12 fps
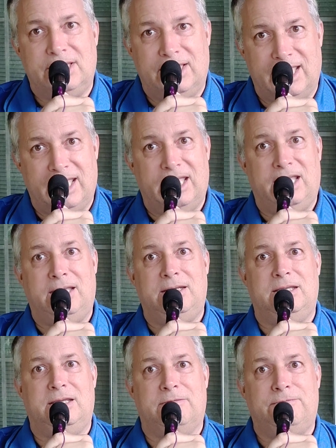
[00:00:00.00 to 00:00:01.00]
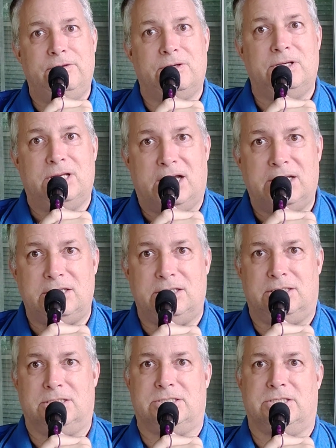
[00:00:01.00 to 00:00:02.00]
gain if you're not
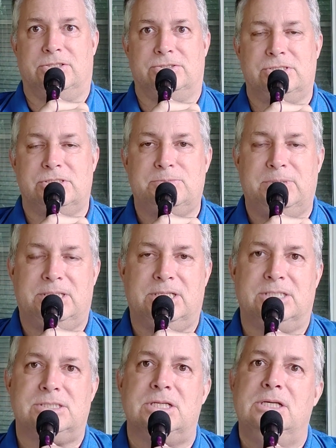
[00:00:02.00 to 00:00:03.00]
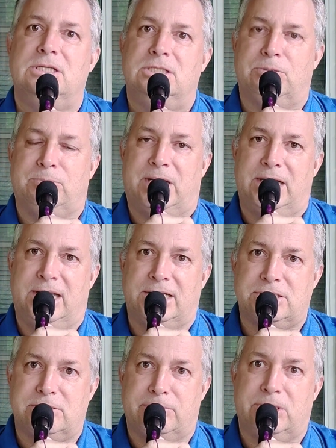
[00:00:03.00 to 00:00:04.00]
in ketosis, because your body
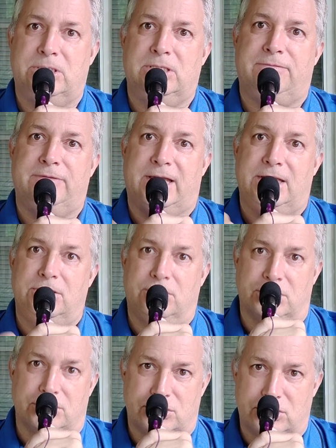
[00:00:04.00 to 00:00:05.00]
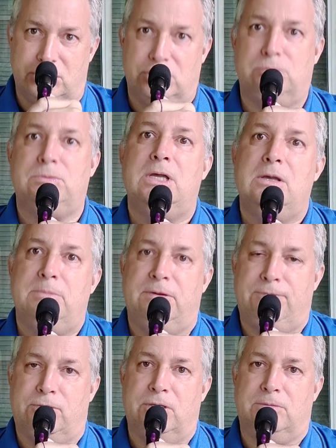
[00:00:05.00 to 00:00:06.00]
has to burn the fat you consume
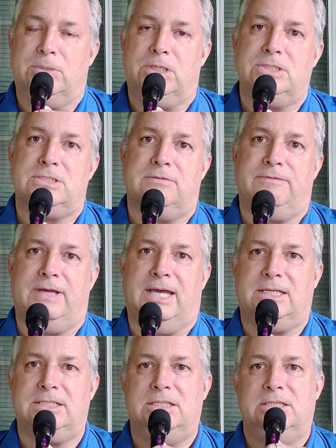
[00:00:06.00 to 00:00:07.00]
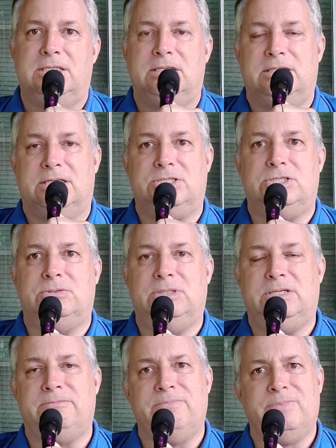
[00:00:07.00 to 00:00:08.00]
before it burns the fat that you
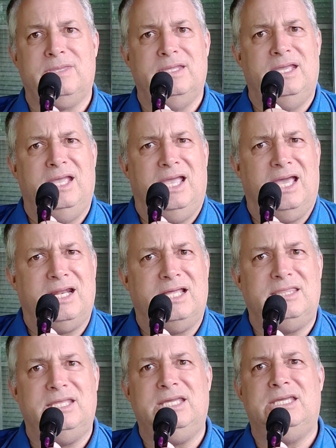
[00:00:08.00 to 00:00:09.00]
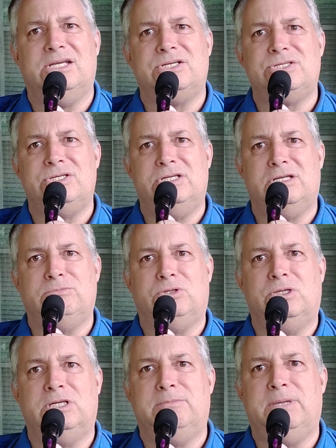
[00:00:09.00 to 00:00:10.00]
eat. And I think here soon I'm
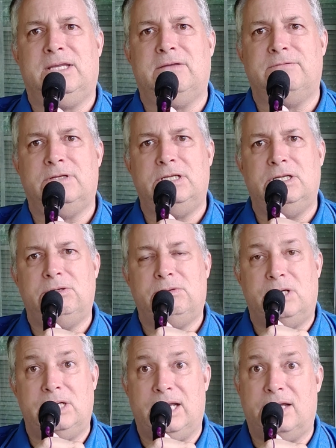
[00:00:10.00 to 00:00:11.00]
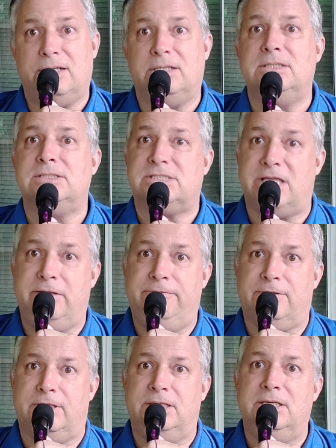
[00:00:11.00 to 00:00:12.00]
going to make a video on how to
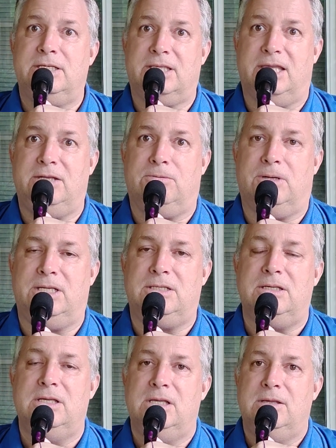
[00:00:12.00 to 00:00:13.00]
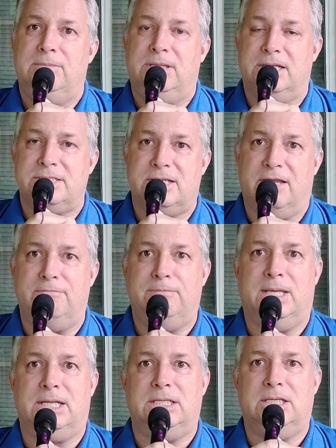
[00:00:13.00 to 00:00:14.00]
safely gain weight, because I have
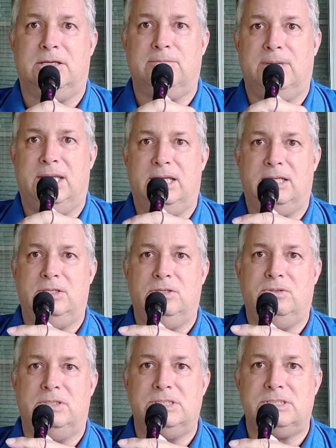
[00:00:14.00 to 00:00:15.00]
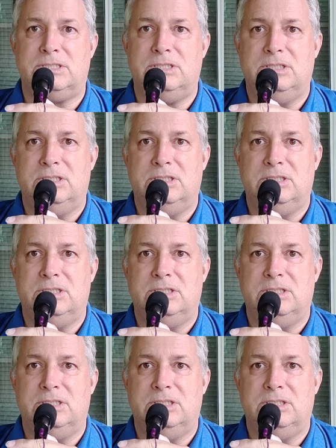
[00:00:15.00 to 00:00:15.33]
met a young man who is